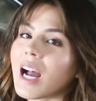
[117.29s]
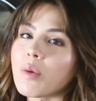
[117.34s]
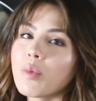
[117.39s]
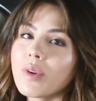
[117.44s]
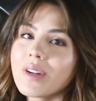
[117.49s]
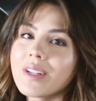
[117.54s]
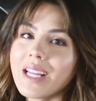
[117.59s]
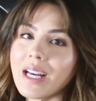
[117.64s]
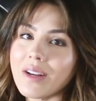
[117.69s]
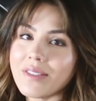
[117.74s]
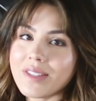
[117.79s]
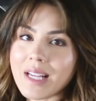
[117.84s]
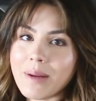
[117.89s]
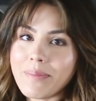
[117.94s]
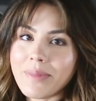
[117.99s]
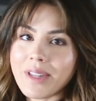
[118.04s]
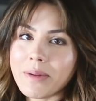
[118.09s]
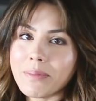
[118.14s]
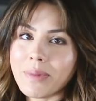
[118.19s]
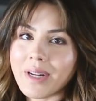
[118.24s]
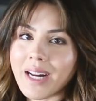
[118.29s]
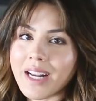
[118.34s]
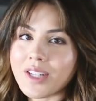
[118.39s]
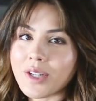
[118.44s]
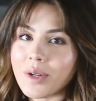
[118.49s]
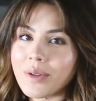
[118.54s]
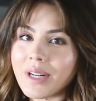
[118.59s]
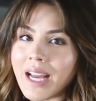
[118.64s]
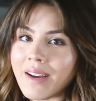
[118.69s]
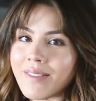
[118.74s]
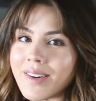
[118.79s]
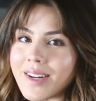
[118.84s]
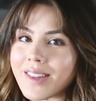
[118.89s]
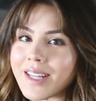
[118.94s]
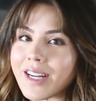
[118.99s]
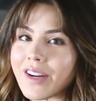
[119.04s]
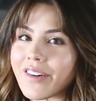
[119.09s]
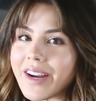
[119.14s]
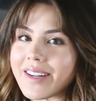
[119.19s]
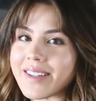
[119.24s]
I would yell something, but I don't have
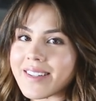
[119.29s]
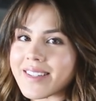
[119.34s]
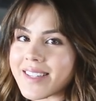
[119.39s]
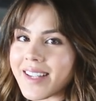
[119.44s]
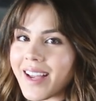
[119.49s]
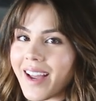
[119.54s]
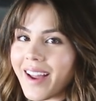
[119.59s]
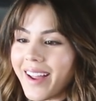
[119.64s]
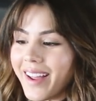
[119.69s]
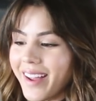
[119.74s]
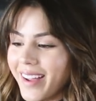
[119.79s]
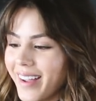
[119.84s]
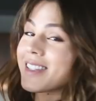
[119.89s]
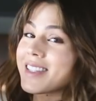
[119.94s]
anything great to say.